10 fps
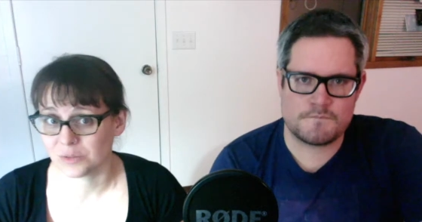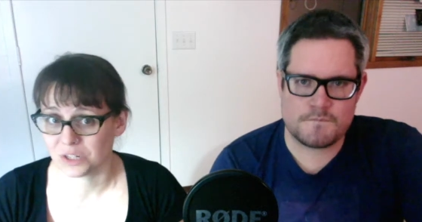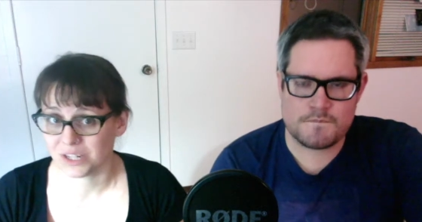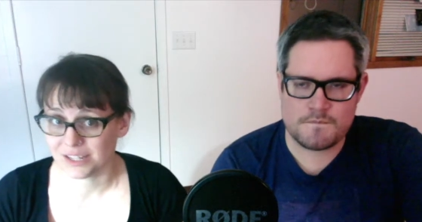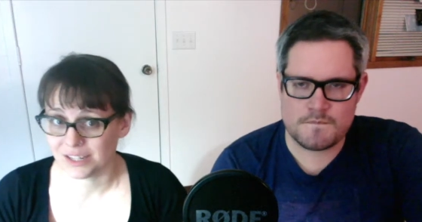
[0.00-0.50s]

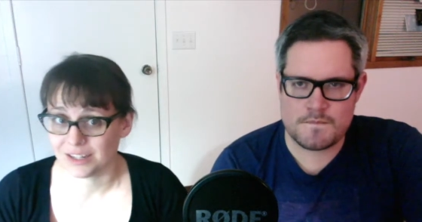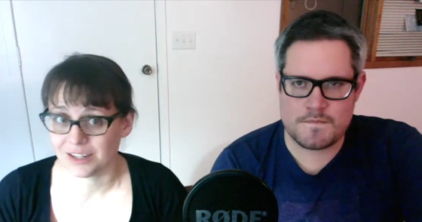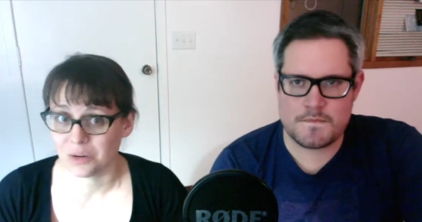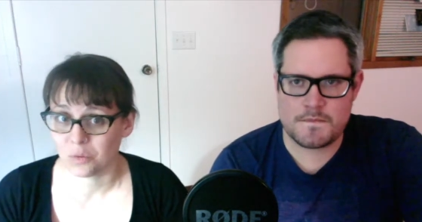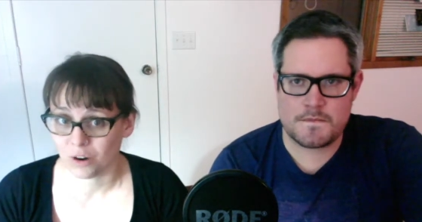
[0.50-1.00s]
Speaker 1: I did
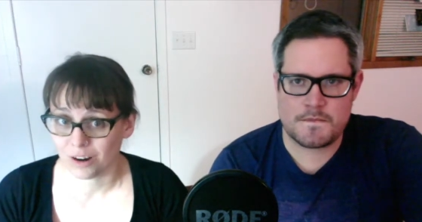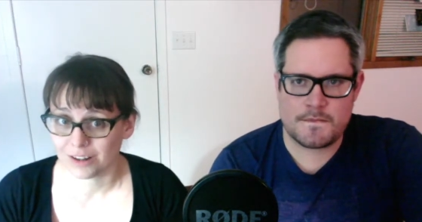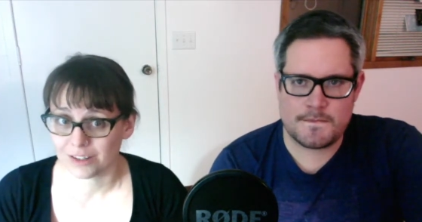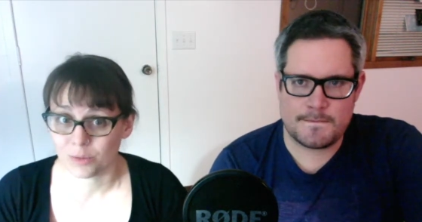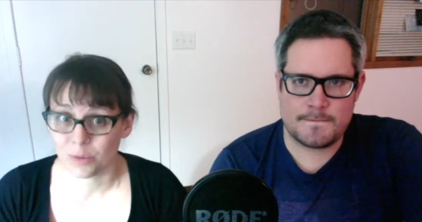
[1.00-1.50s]
and it
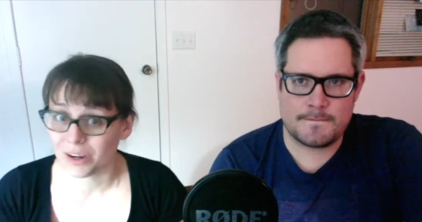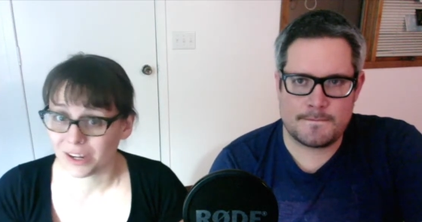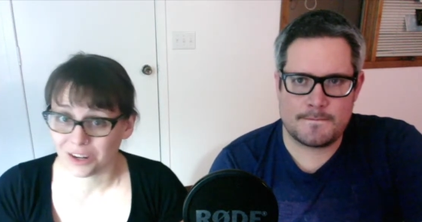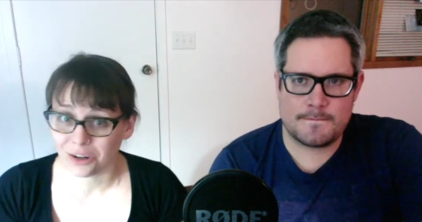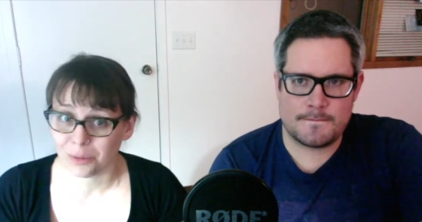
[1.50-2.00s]
worked, we want to
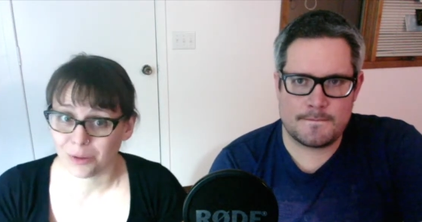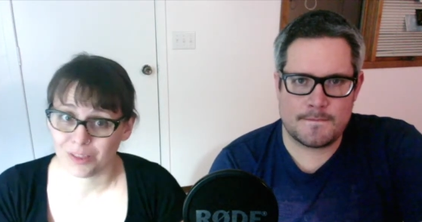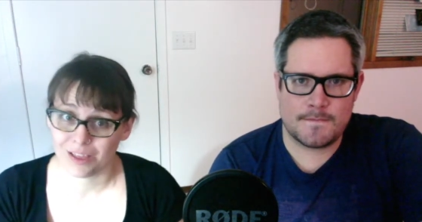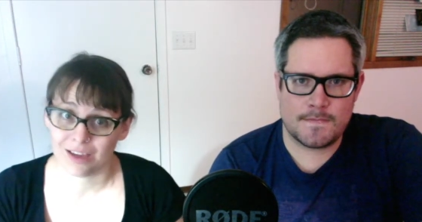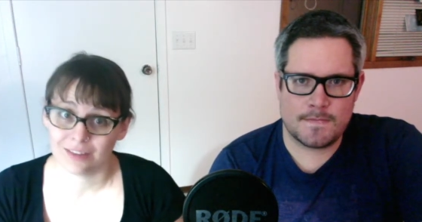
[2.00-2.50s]
hear about
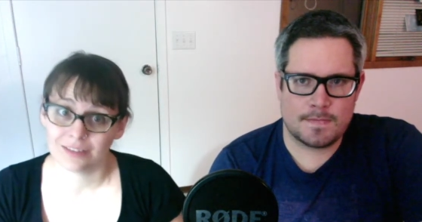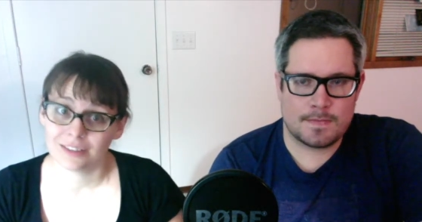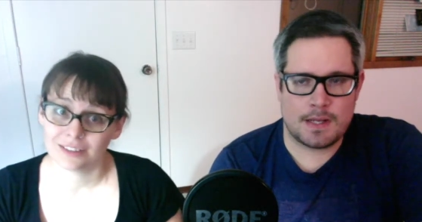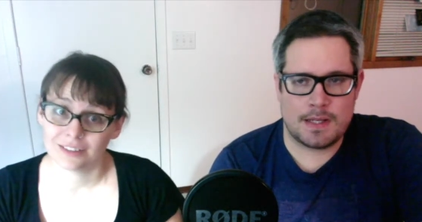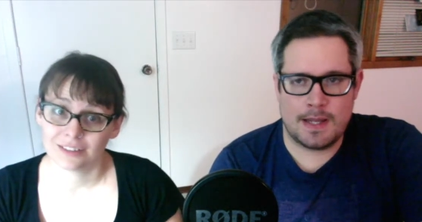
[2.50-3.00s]
that.
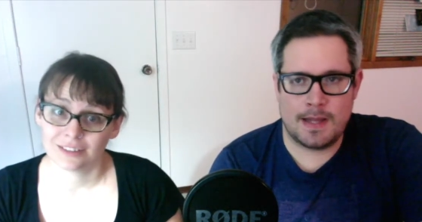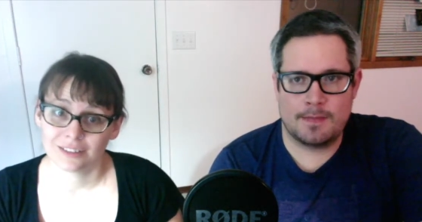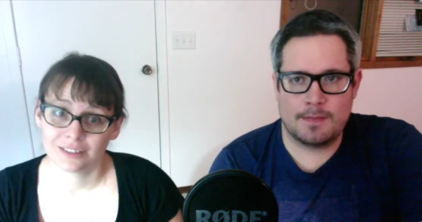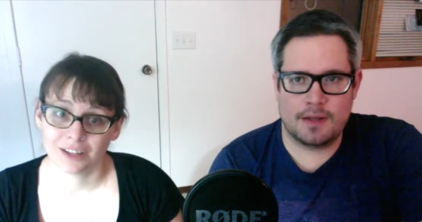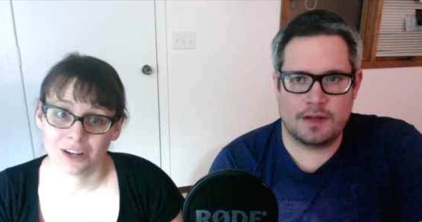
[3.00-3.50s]
Speaker 2: Yeah,
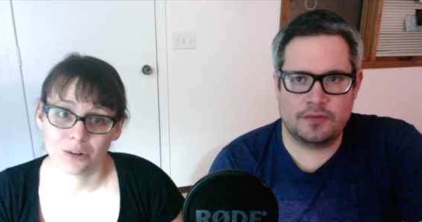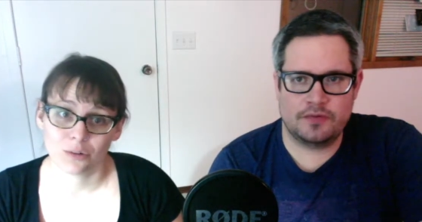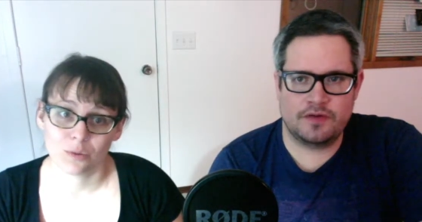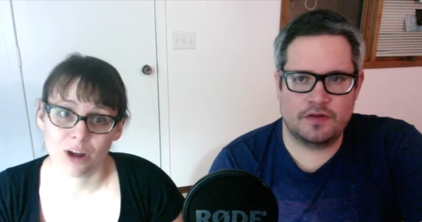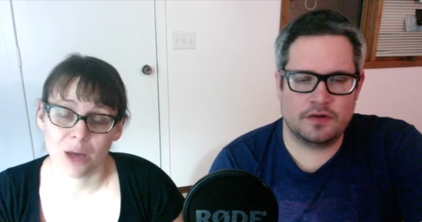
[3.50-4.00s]
like you know, we
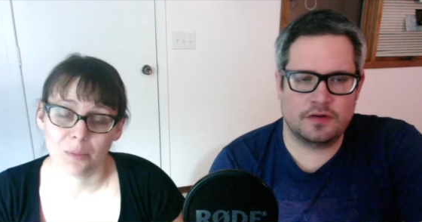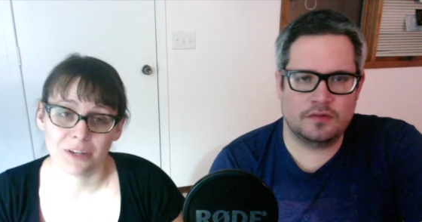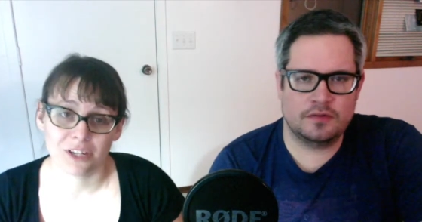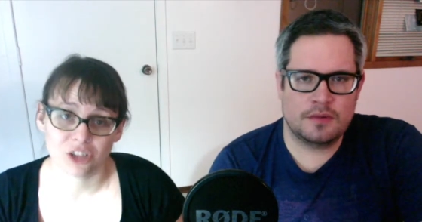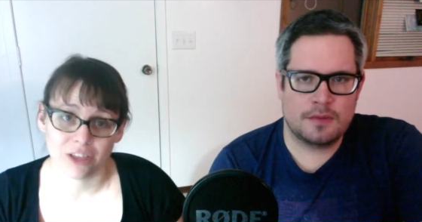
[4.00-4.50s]
found helping
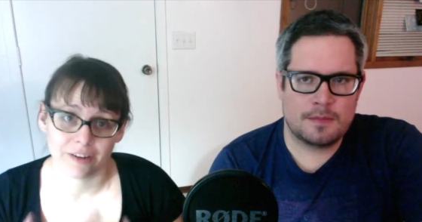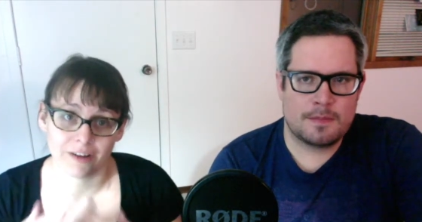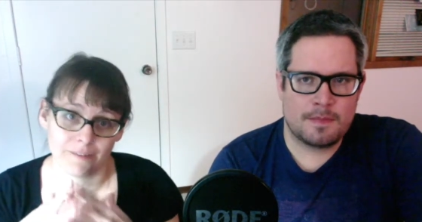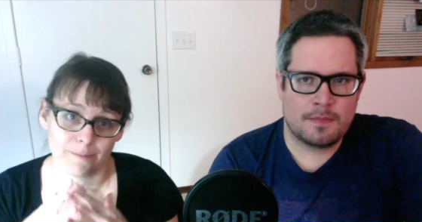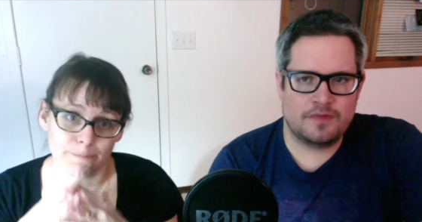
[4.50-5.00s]
a, each other.
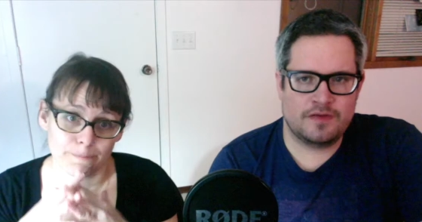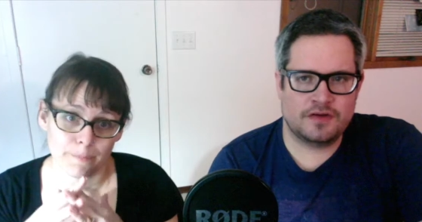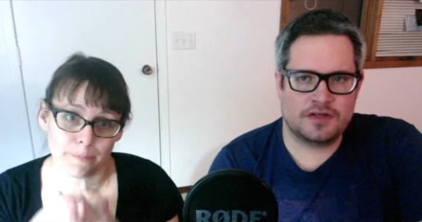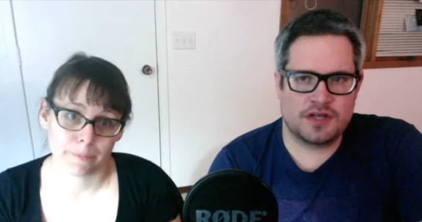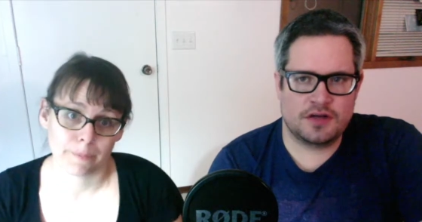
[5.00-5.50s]
We found
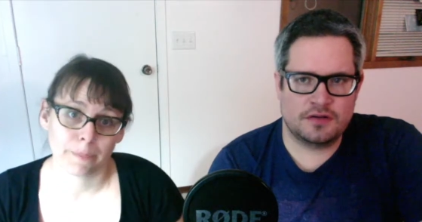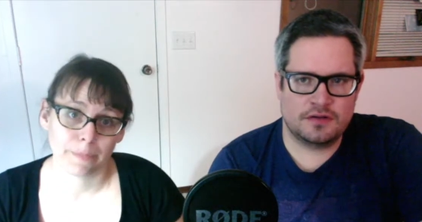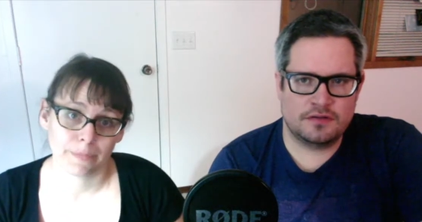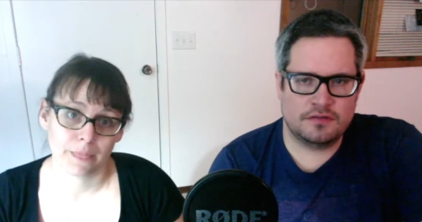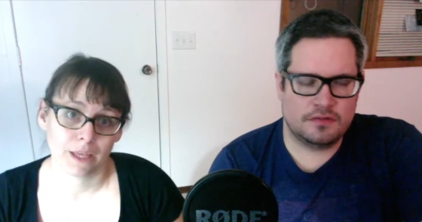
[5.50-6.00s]
a channel
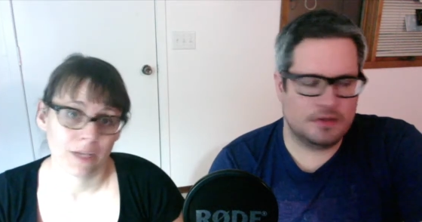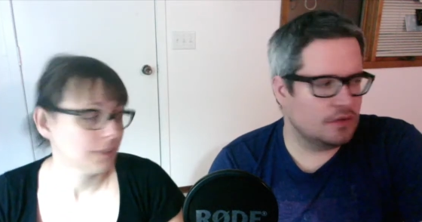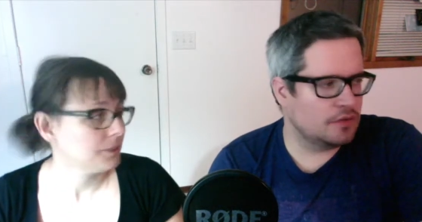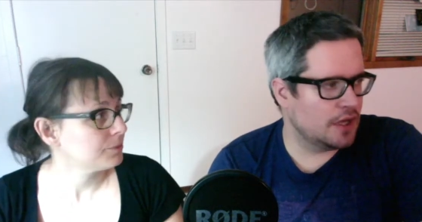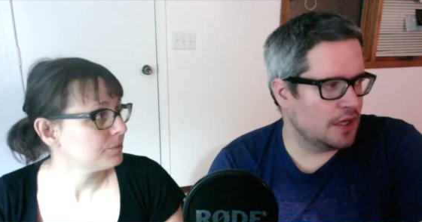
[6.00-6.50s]
in the
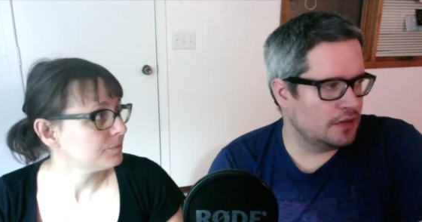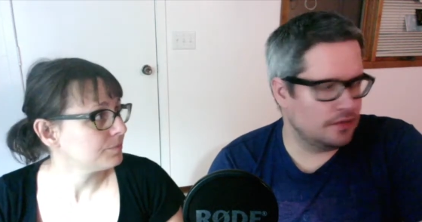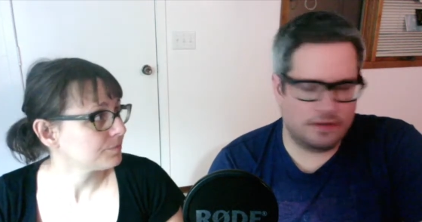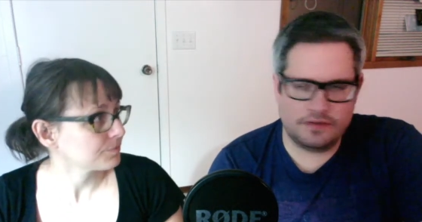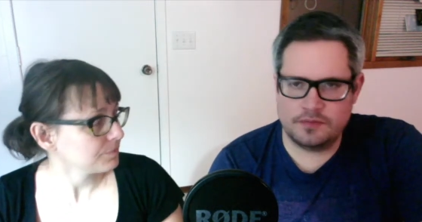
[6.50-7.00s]
UK, and
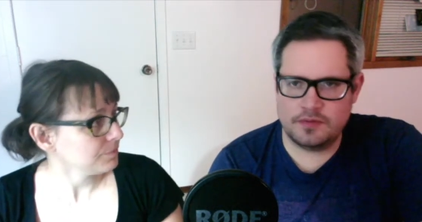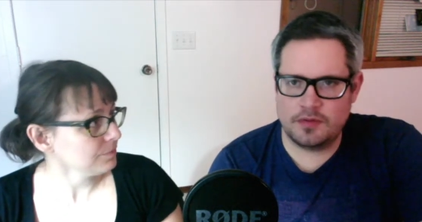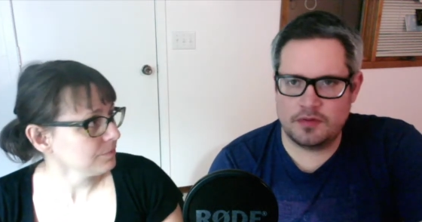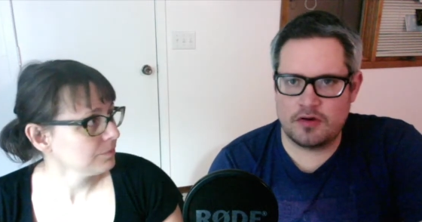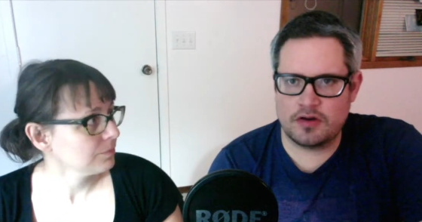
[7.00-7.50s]
they seem to
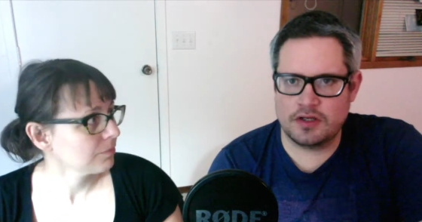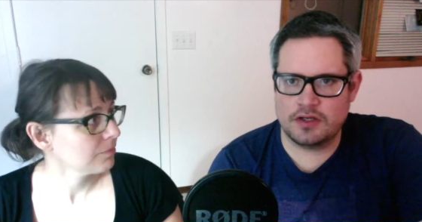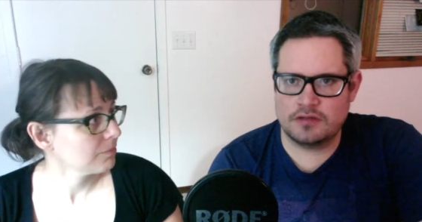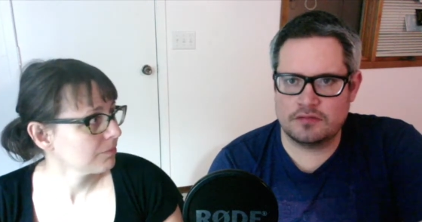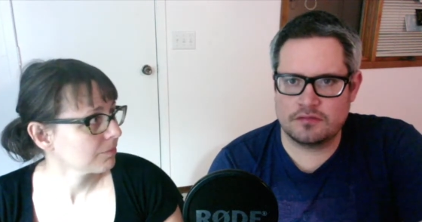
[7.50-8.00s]
be rocking
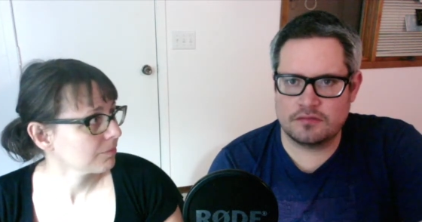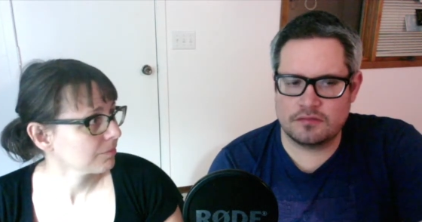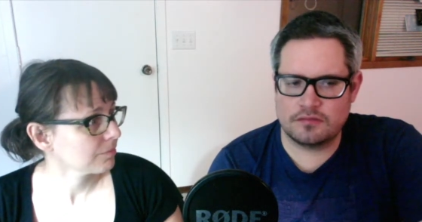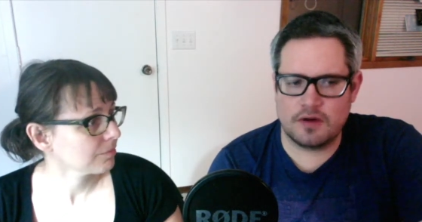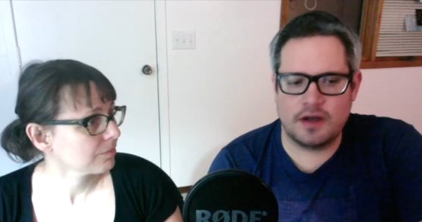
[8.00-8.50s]
it right